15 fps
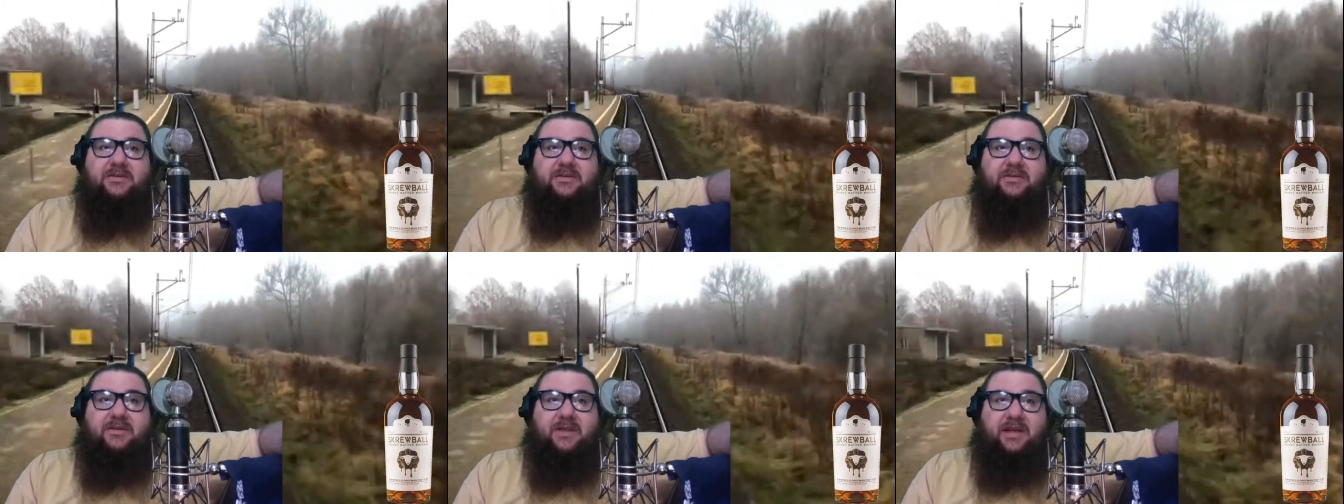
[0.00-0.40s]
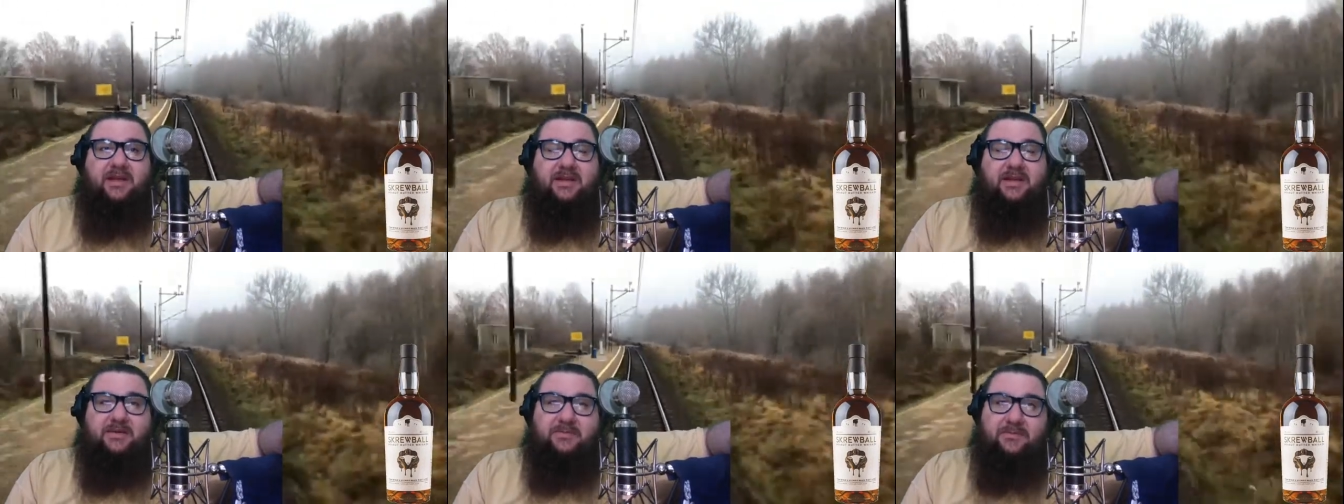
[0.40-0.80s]

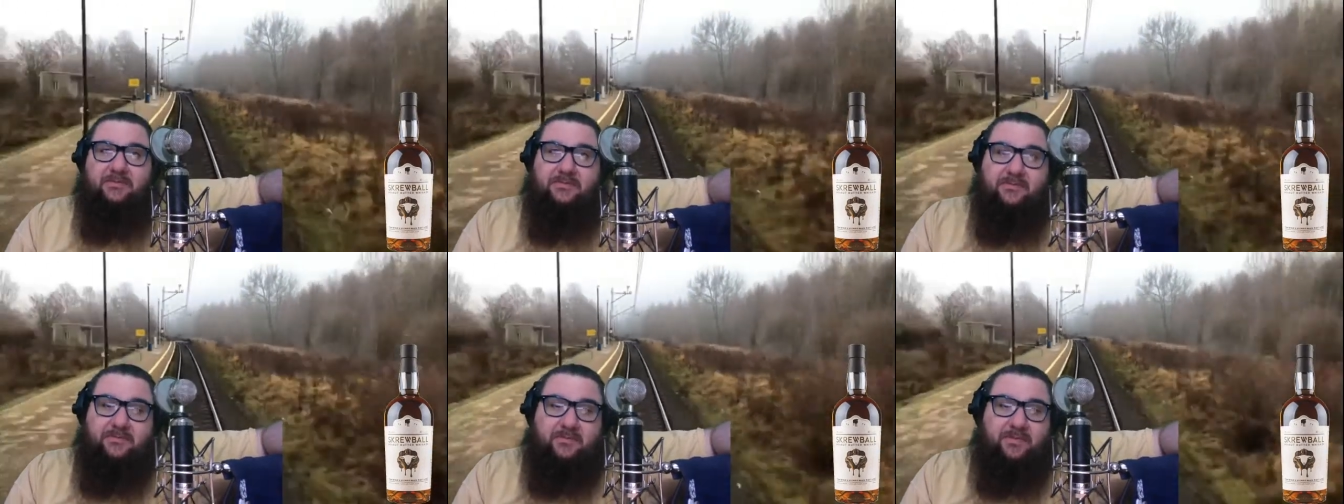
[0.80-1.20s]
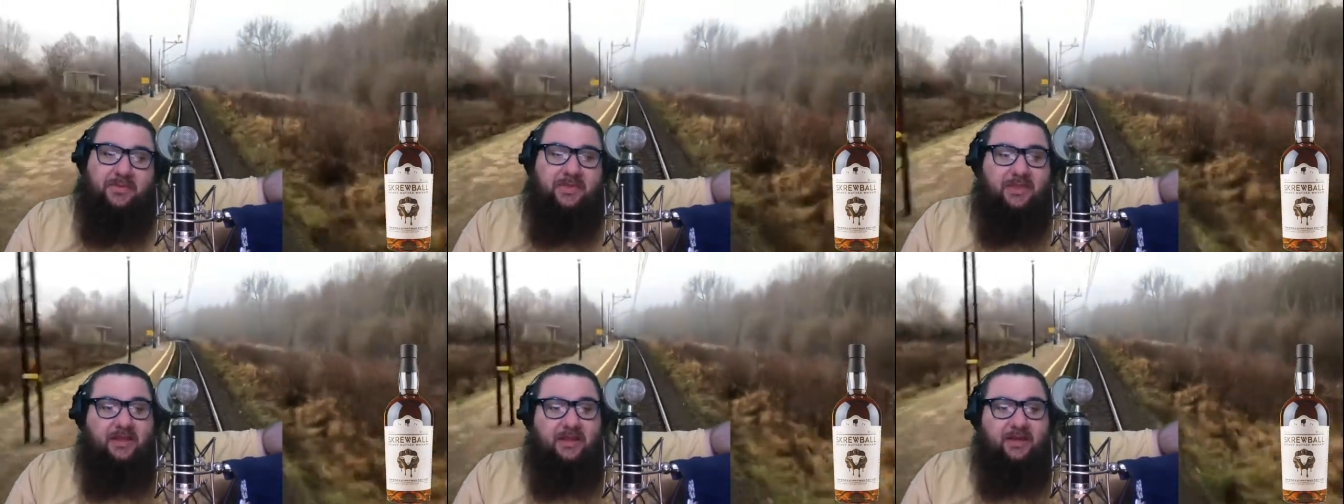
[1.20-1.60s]
Like,
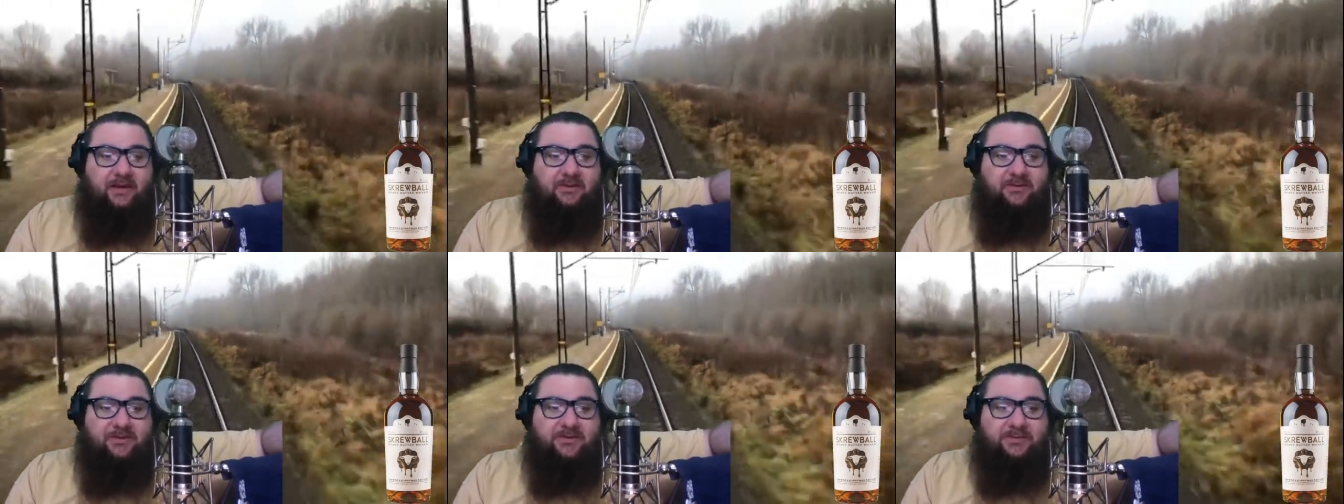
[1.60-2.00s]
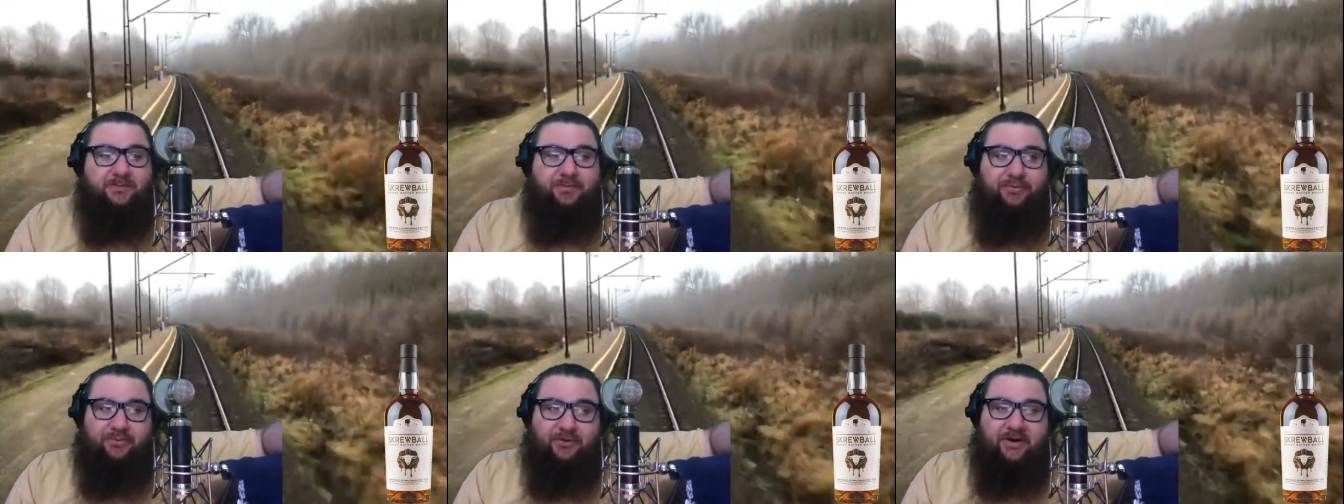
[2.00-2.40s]
it was
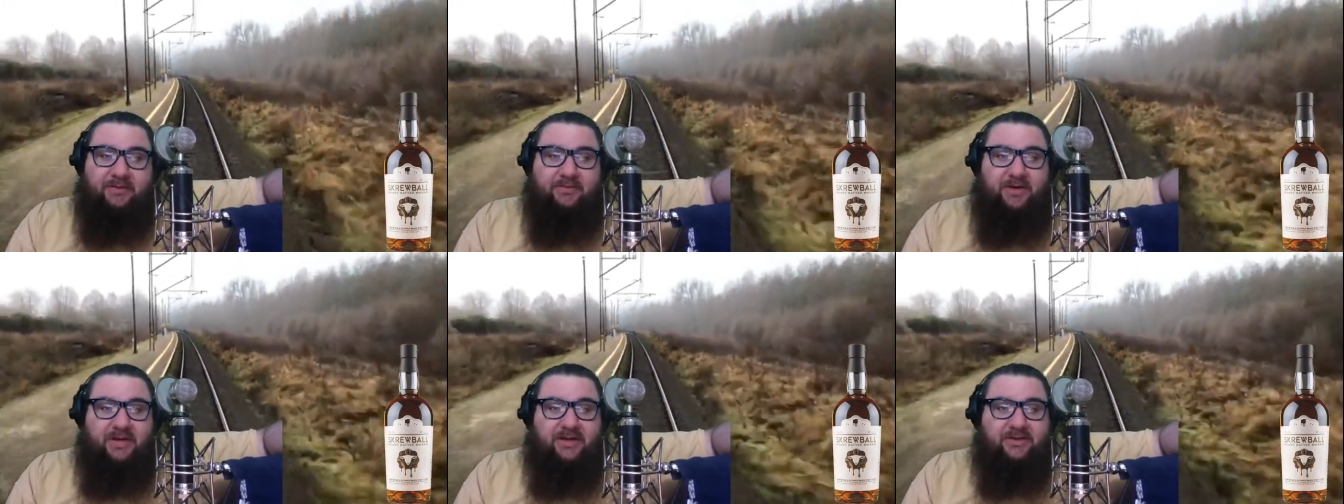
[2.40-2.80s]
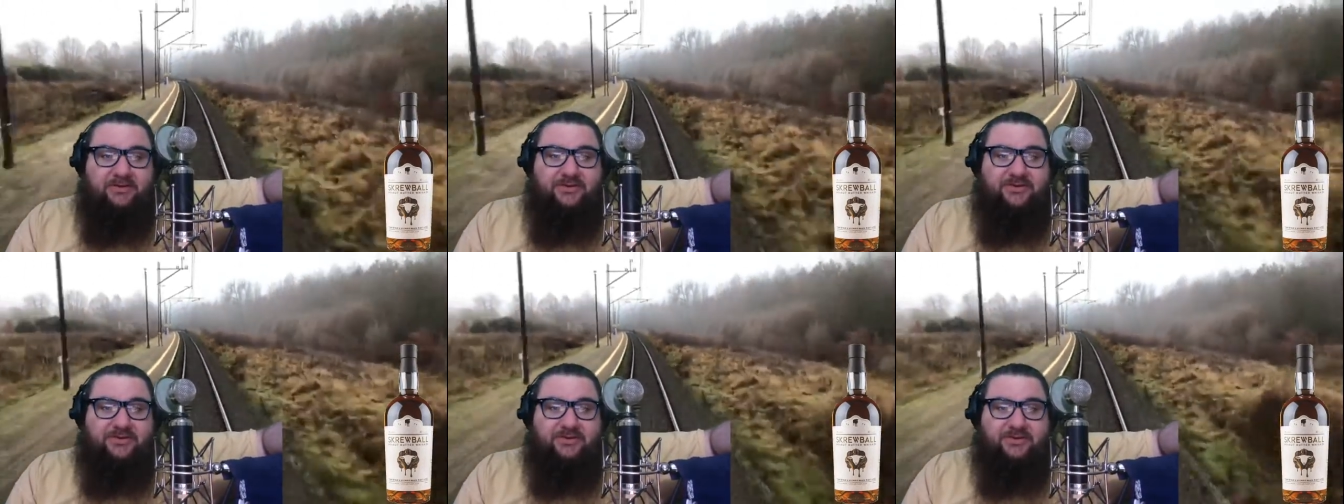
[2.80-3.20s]
pretty
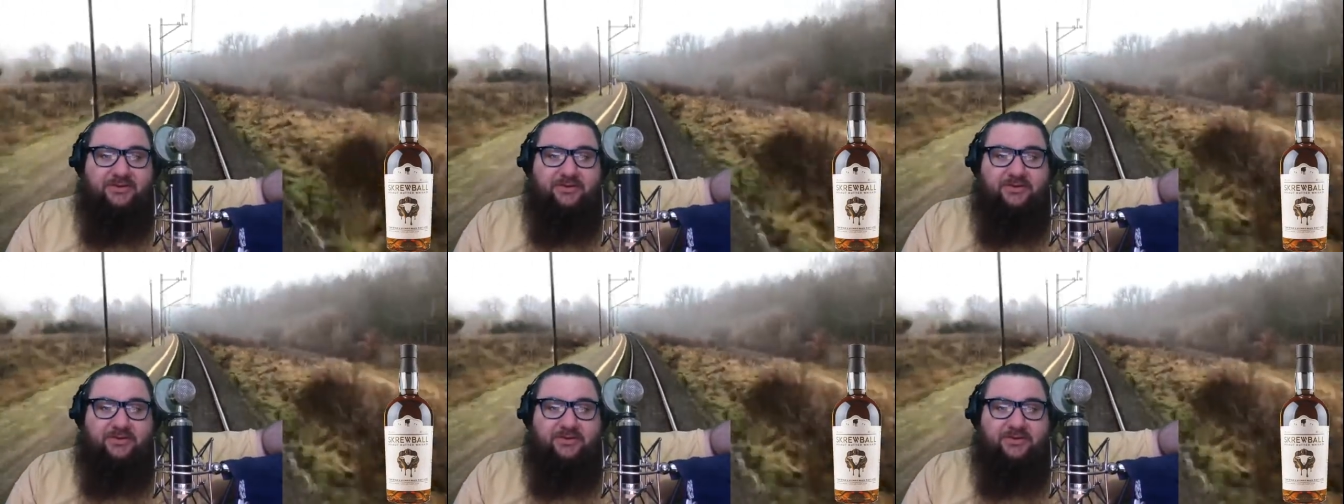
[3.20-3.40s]
much